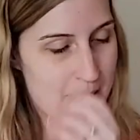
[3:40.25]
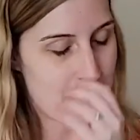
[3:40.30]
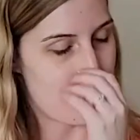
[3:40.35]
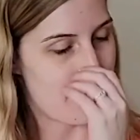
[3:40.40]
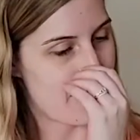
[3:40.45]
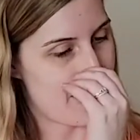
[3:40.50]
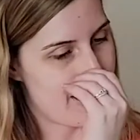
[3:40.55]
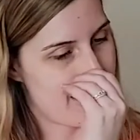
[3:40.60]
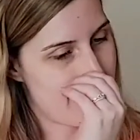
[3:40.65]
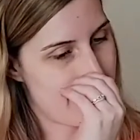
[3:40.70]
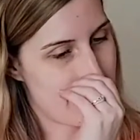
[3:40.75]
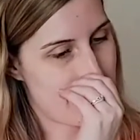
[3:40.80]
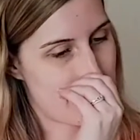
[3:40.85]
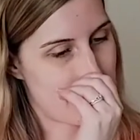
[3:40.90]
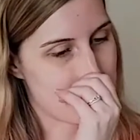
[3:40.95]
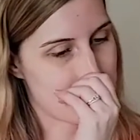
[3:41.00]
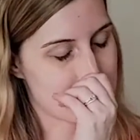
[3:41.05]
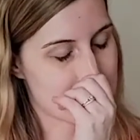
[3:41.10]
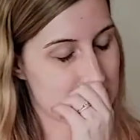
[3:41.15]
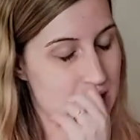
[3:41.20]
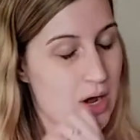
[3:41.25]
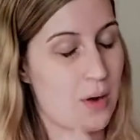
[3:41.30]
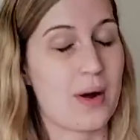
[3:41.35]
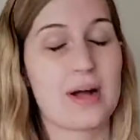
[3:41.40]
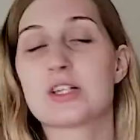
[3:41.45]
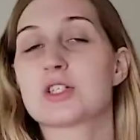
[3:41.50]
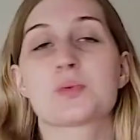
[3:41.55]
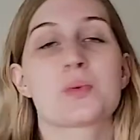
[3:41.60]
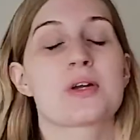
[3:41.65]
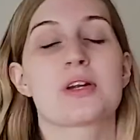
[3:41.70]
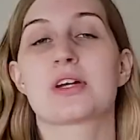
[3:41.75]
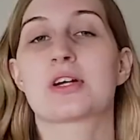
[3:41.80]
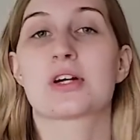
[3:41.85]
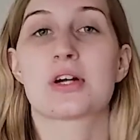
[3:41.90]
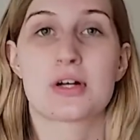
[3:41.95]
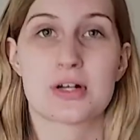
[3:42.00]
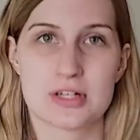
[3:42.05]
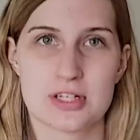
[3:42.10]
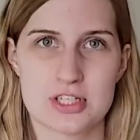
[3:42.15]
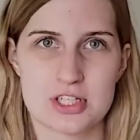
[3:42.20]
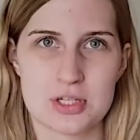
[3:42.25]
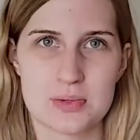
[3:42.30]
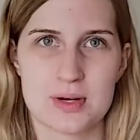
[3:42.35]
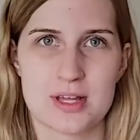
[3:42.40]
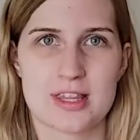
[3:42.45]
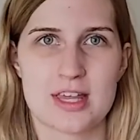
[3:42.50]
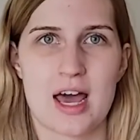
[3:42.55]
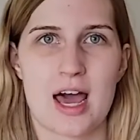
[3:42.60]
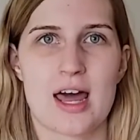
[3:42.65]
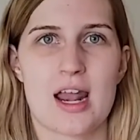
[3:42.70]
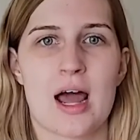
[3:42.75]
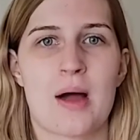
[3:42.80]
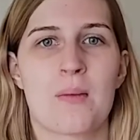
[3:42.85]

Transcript: But so I just want to encourage you with that.